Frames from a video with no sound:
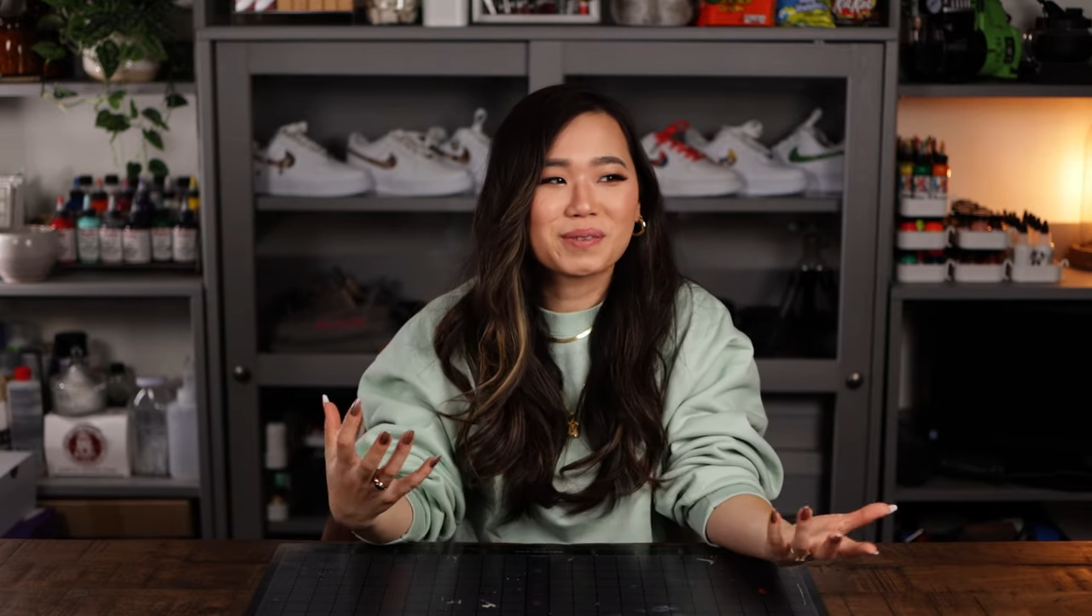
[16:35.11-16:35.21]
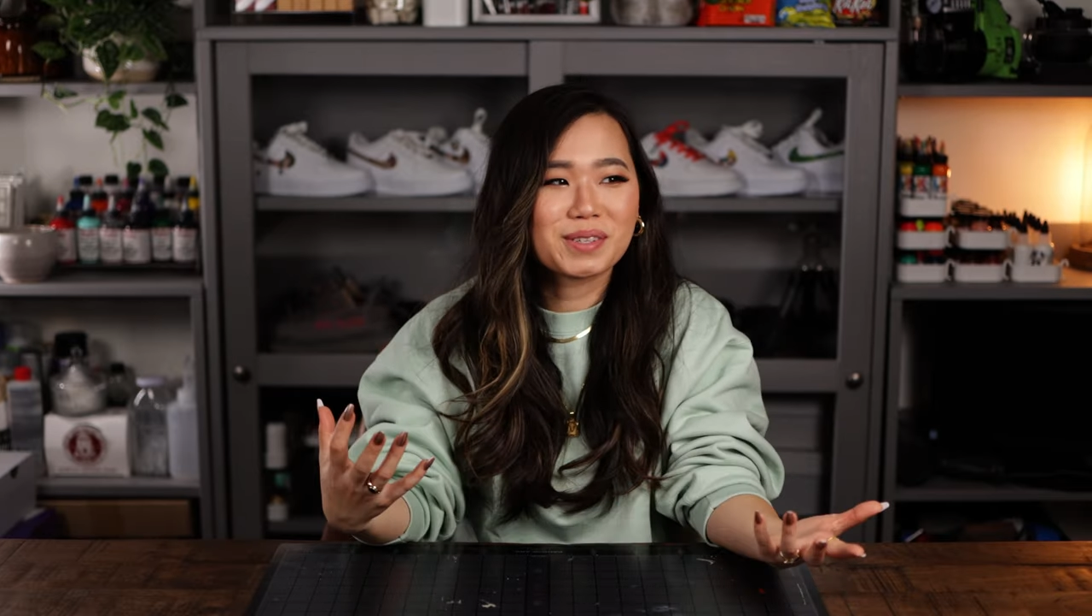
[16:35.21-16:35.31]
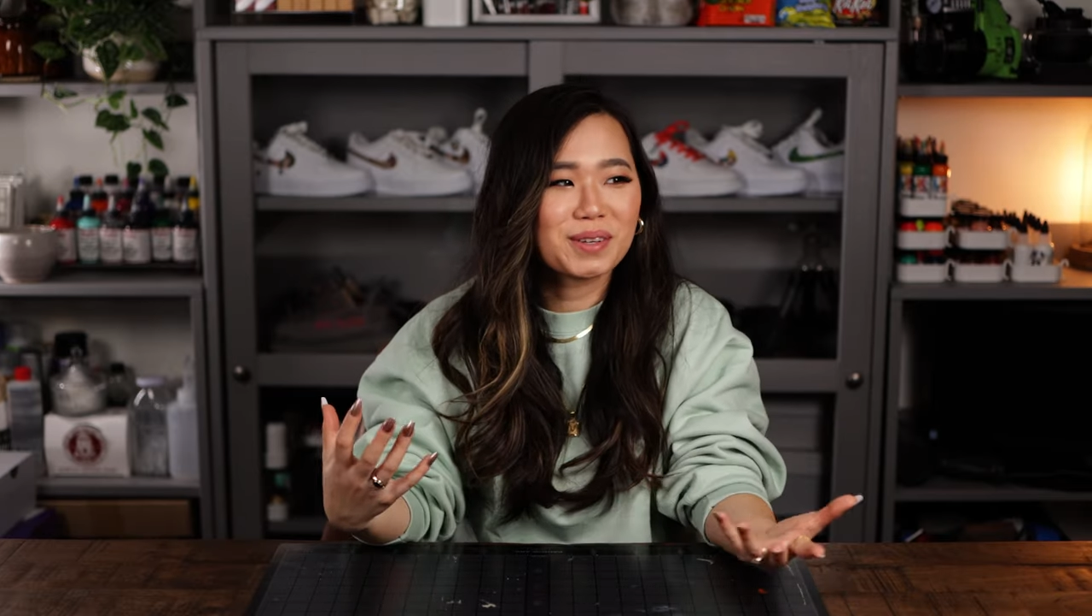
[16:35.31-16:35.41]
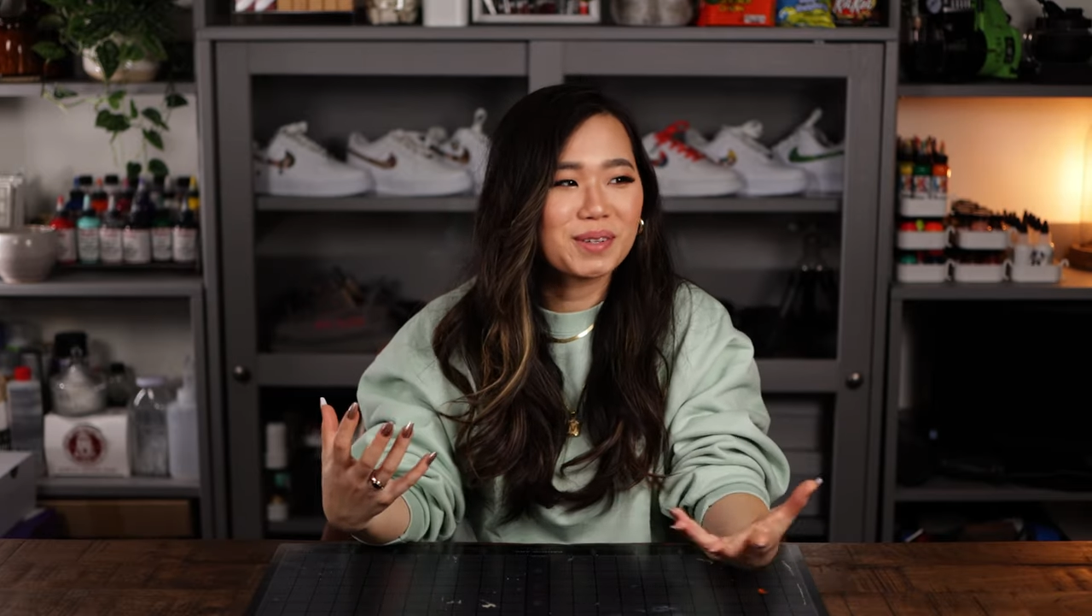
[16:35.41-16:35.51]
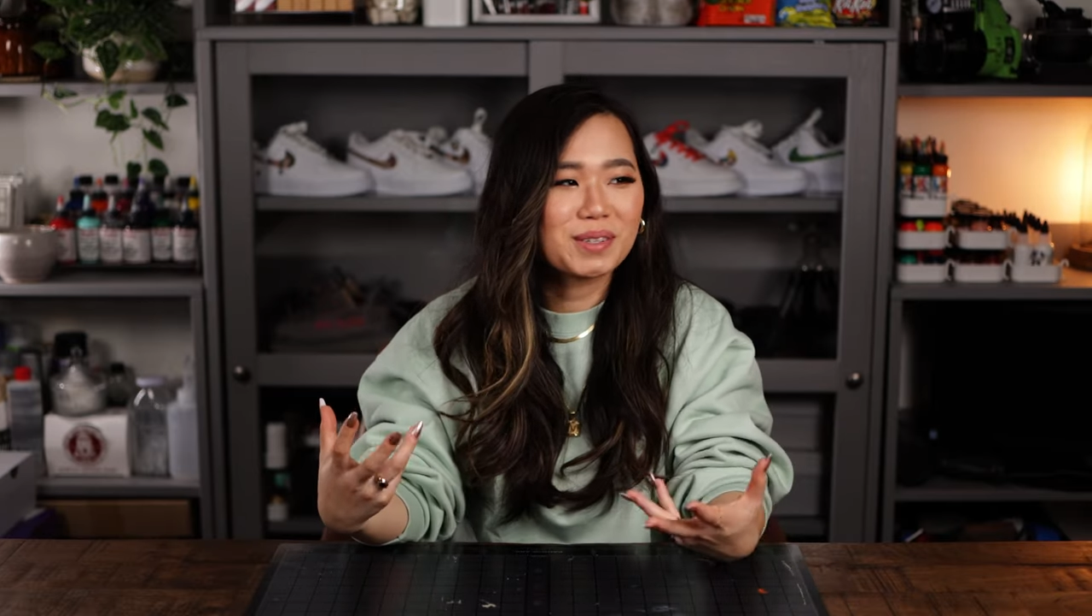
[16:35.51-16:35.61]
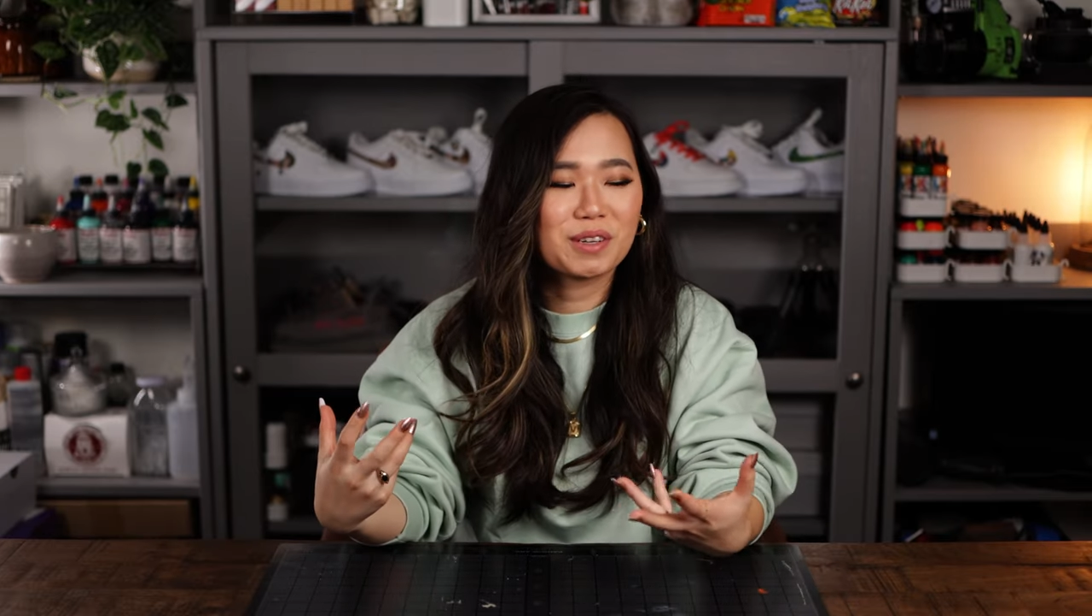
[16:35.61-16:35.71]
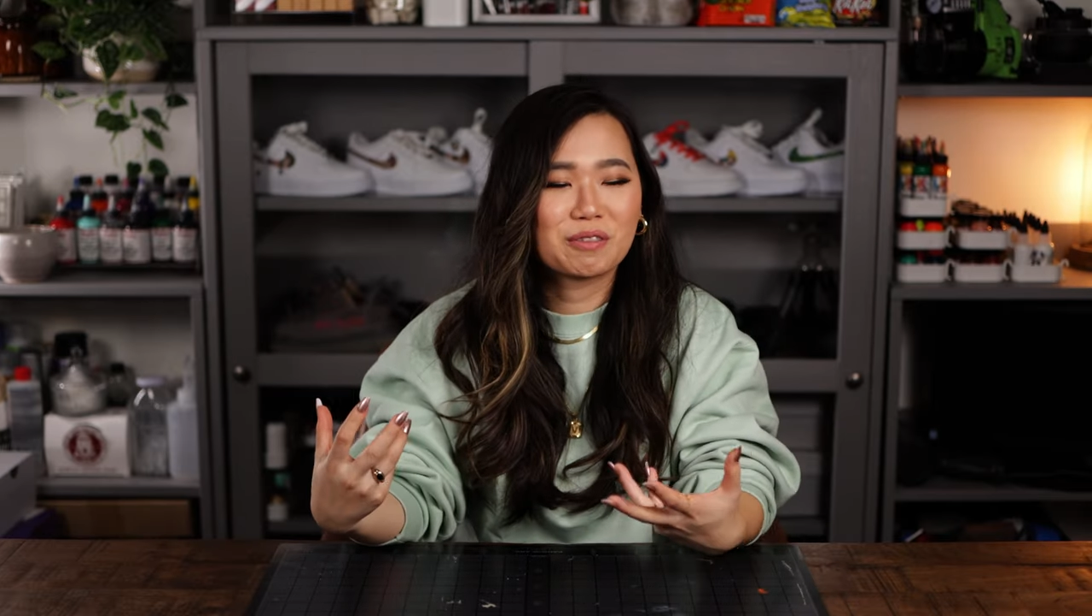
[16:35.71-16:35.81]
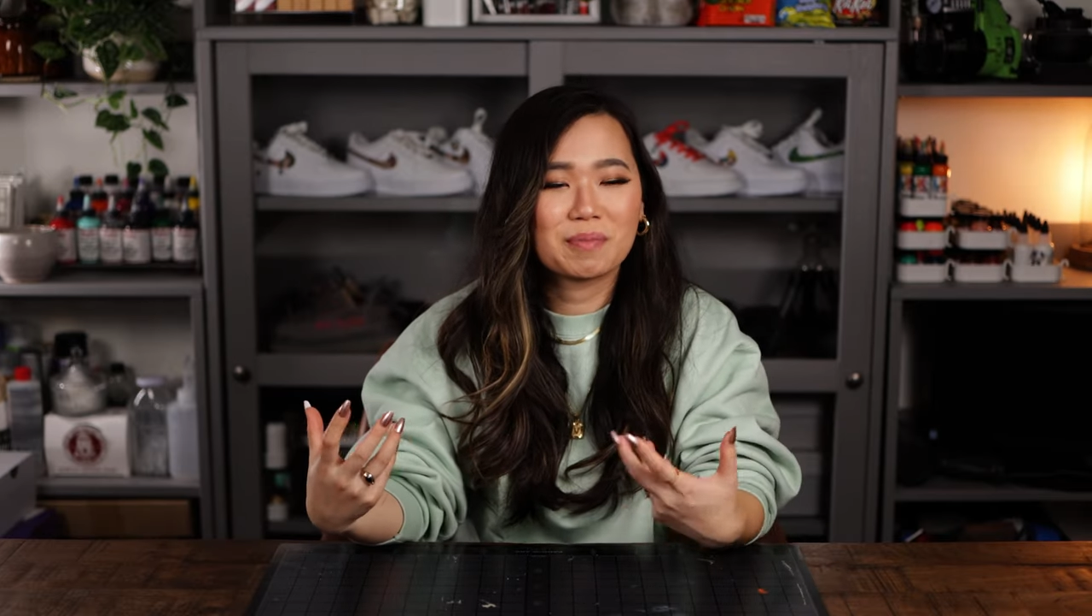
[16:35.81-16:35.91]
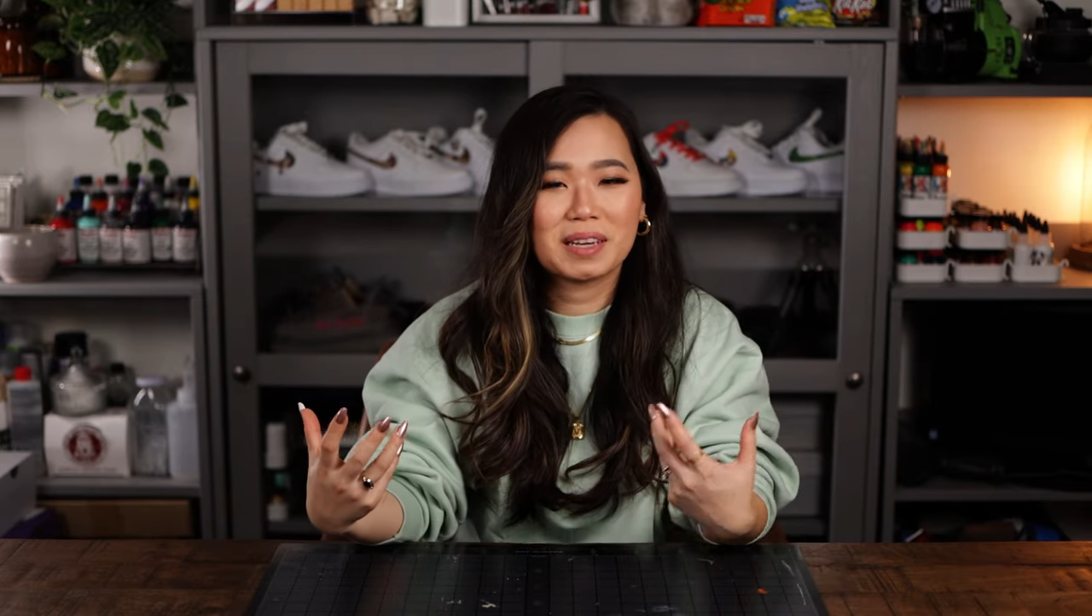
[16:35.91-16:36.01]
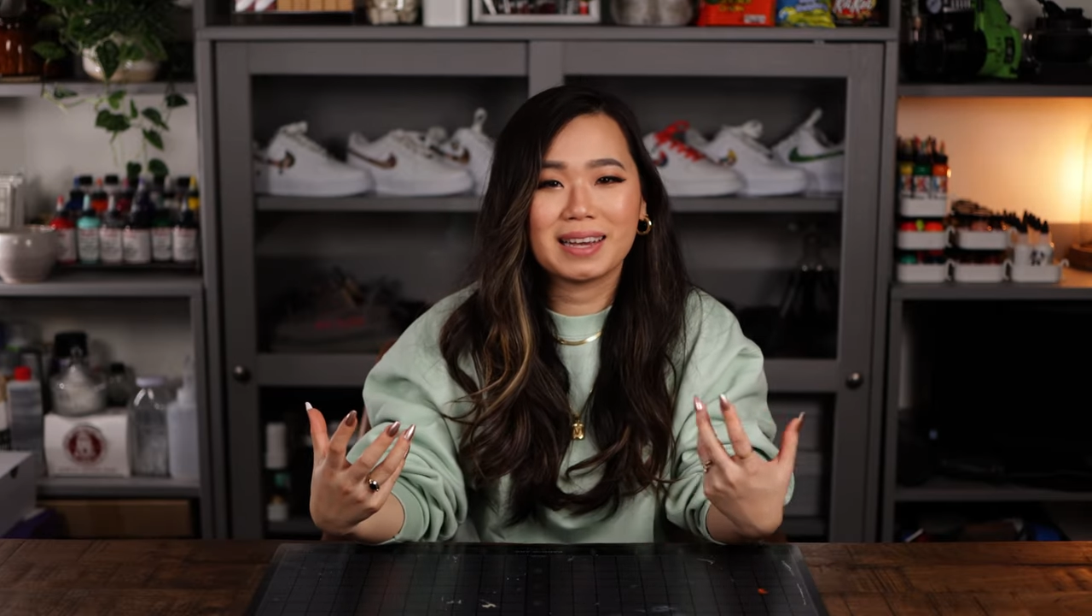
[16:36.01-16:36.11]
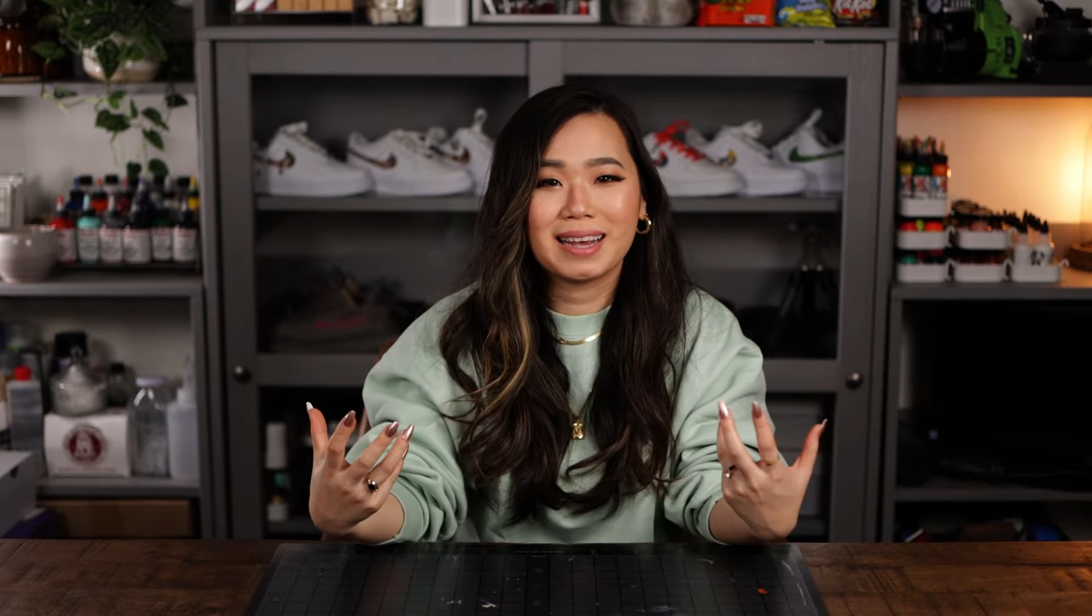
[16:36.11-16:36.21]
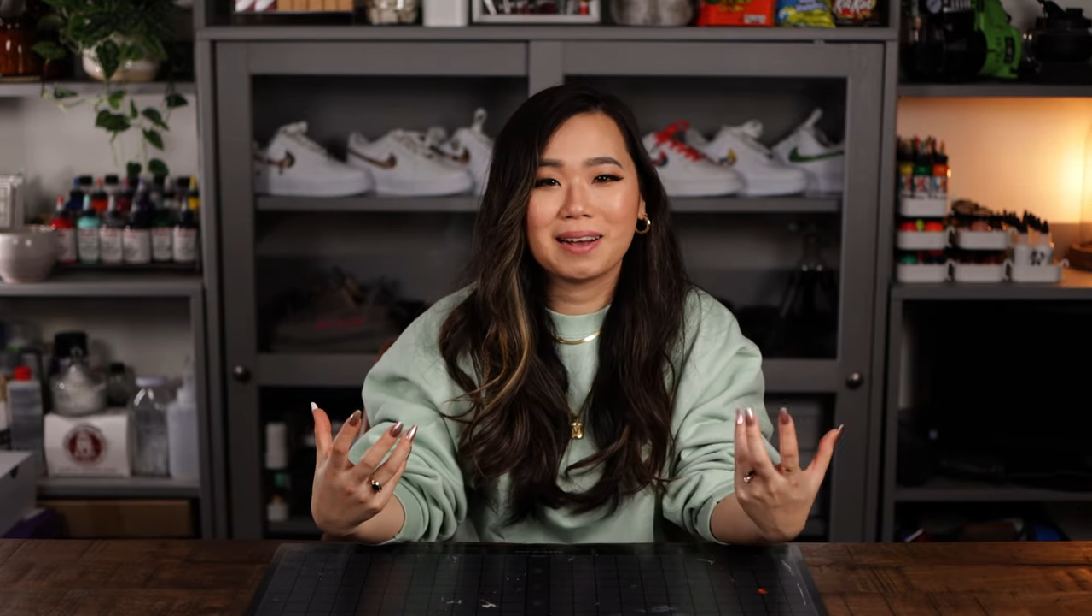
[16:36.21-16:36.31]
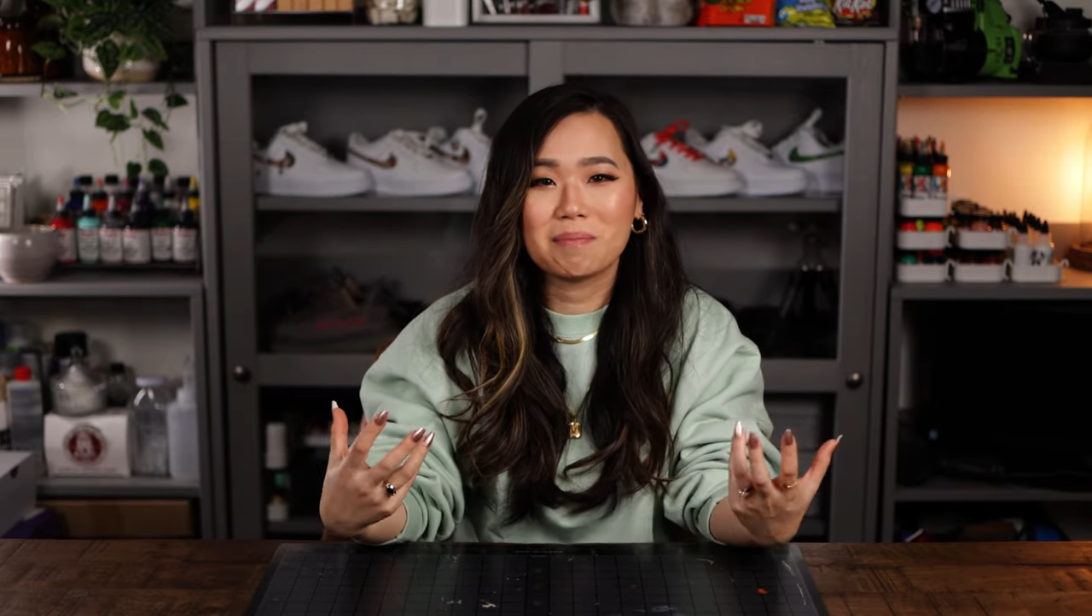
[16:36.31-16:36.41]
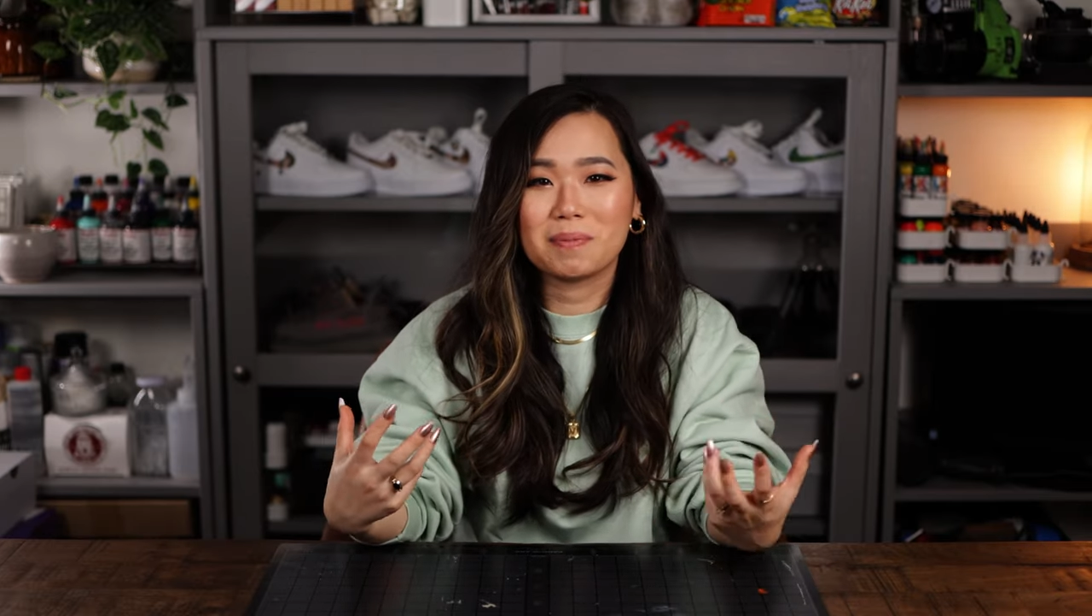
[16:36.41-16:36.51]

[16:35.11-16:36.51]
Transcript: result of me